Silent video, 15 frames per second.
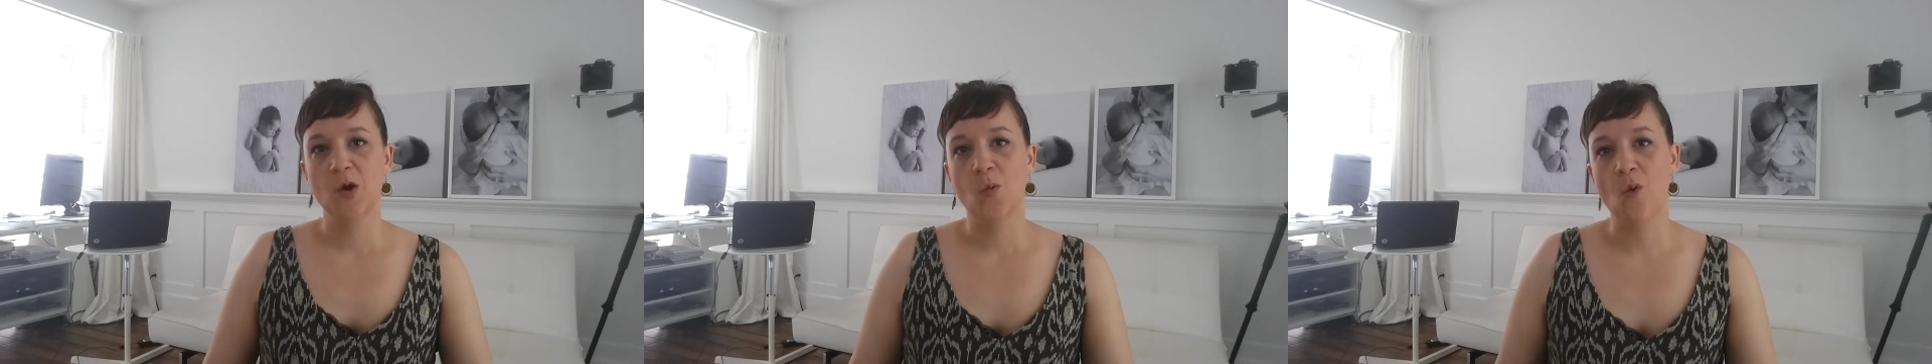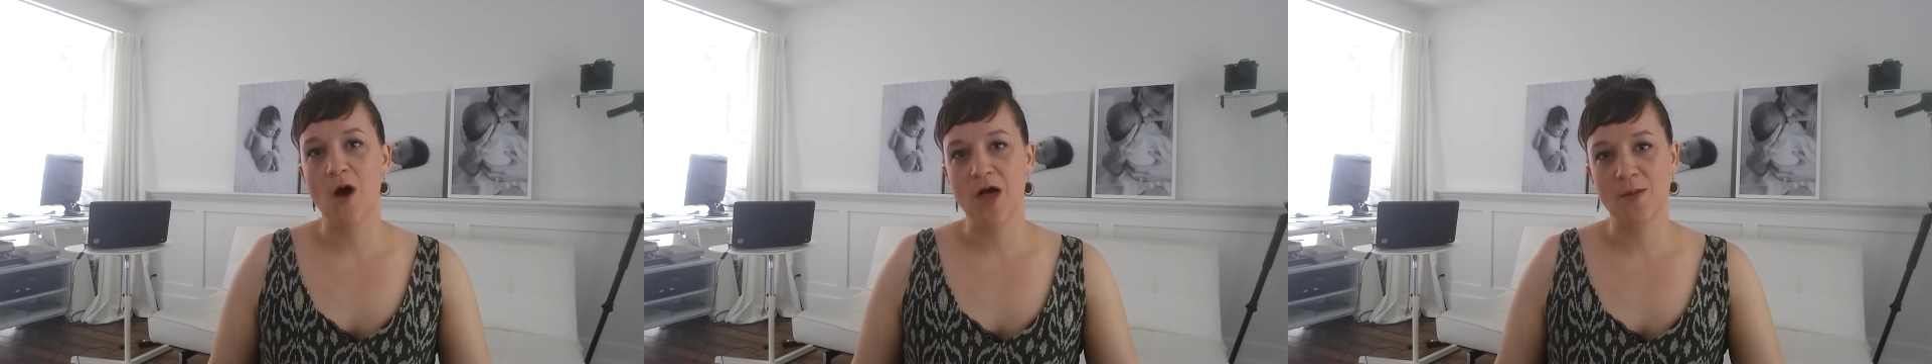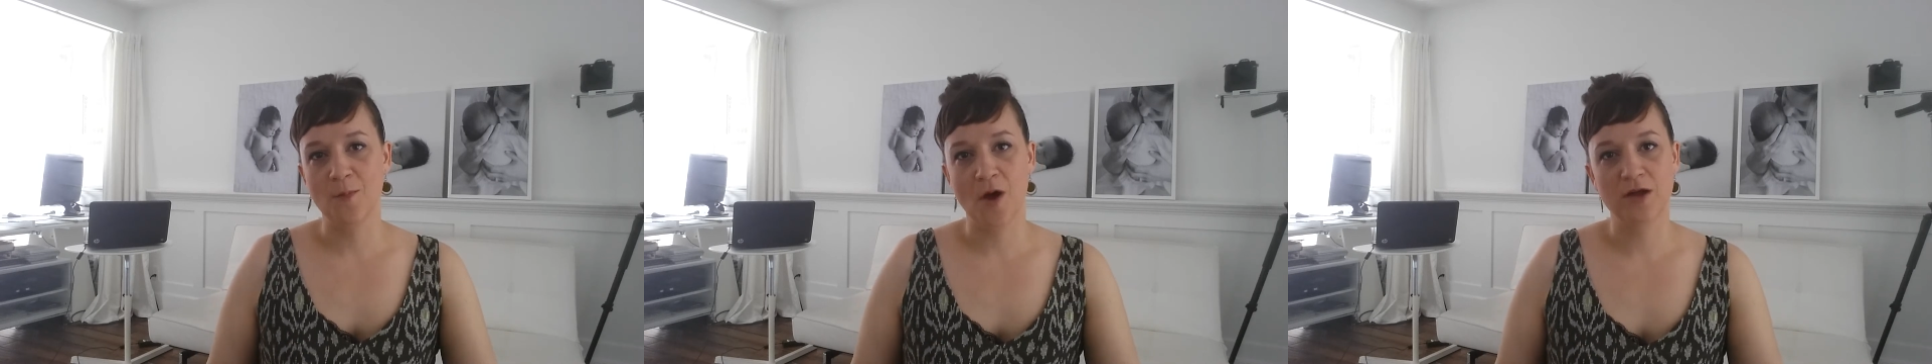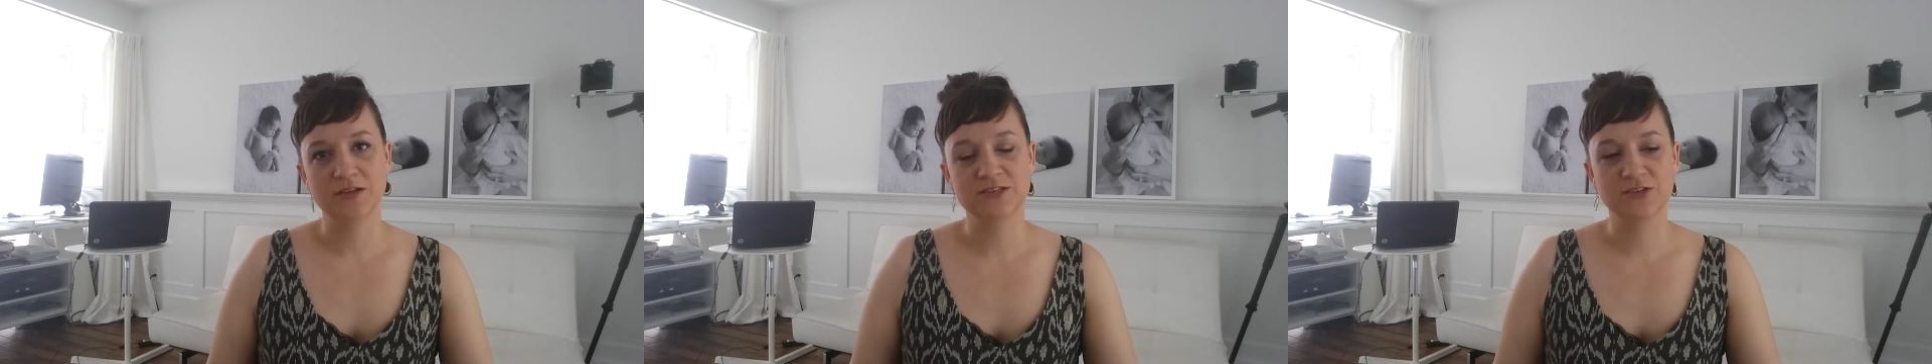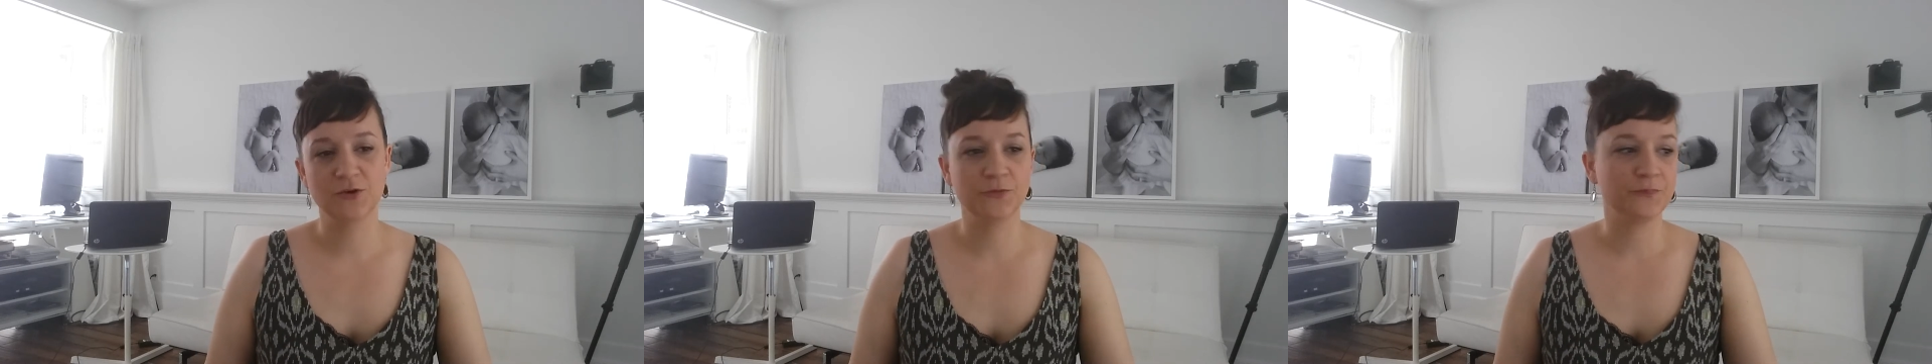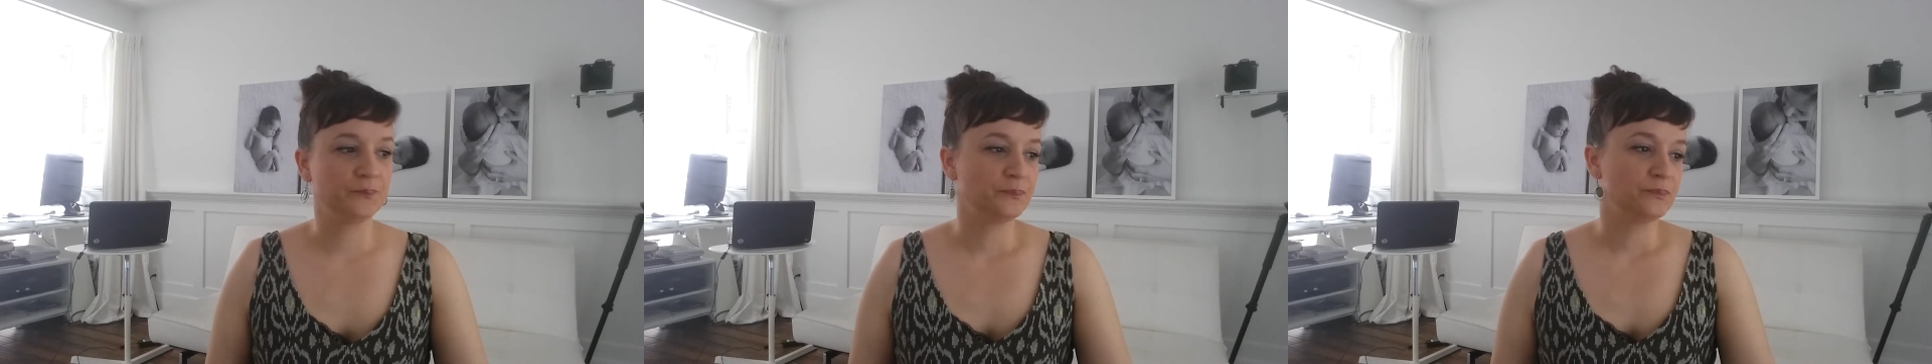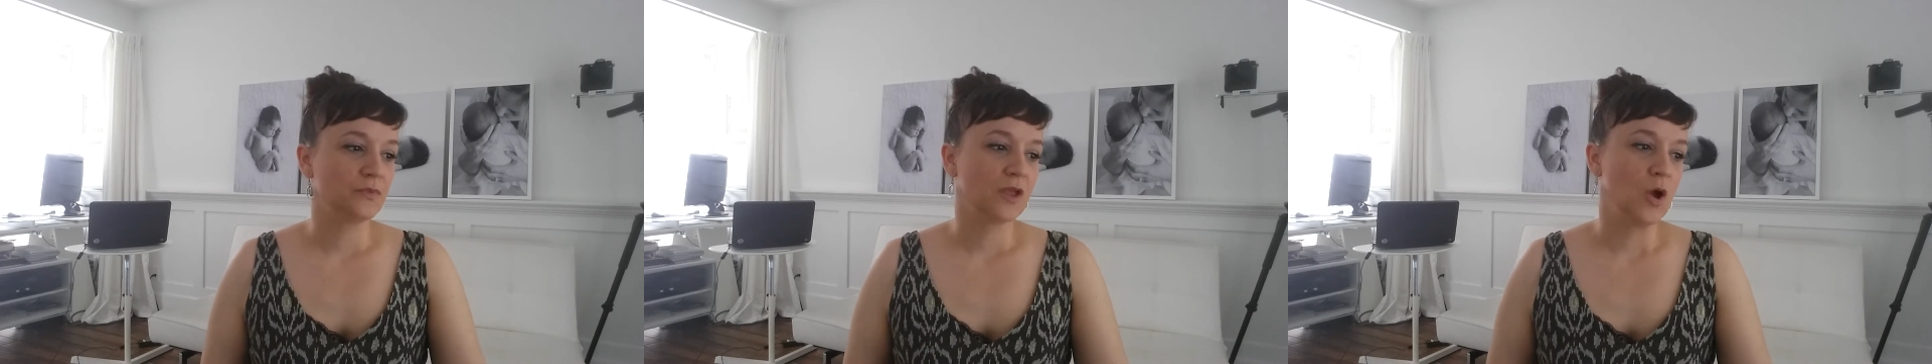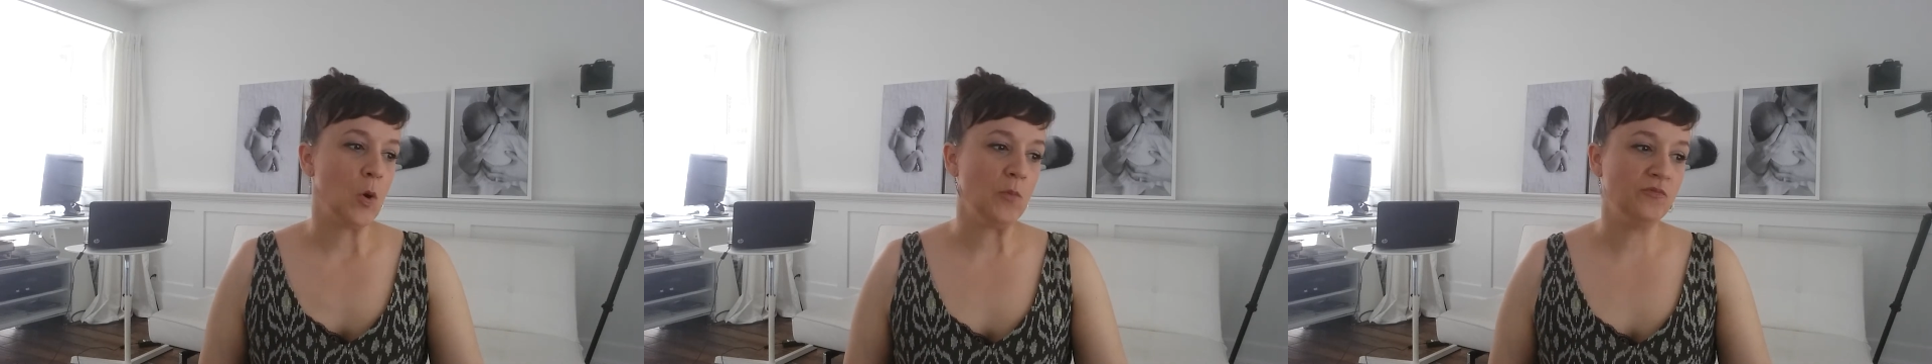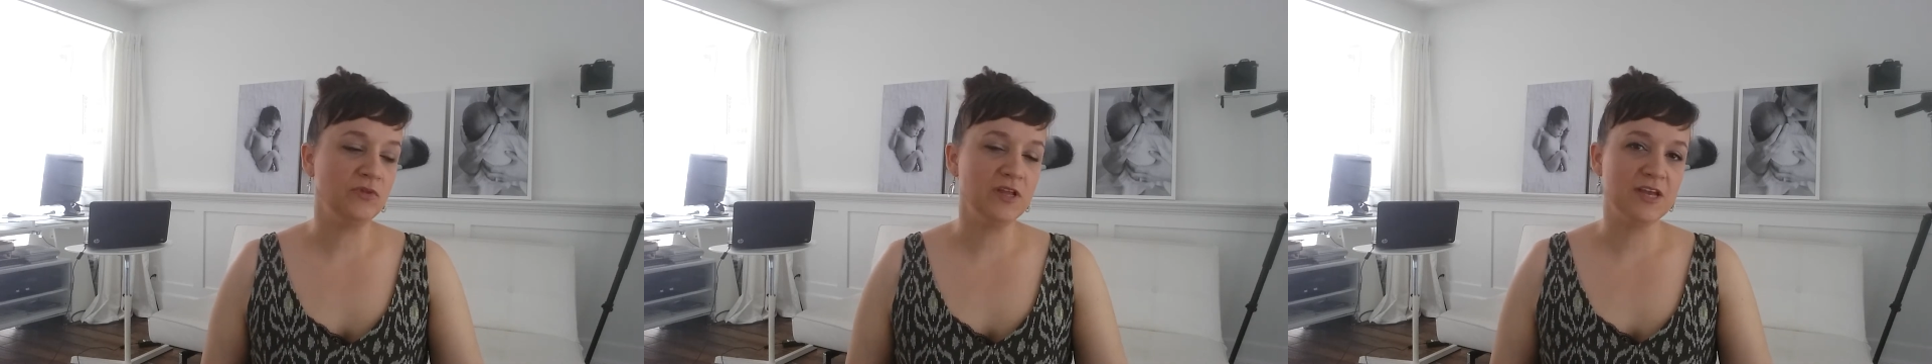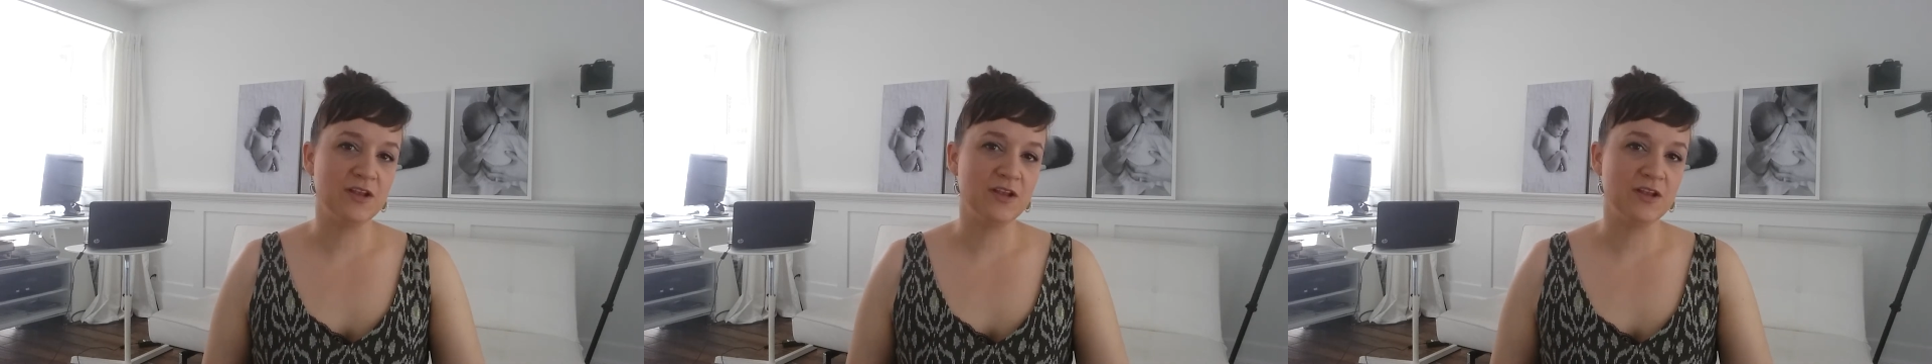while I'm gone. So hopefully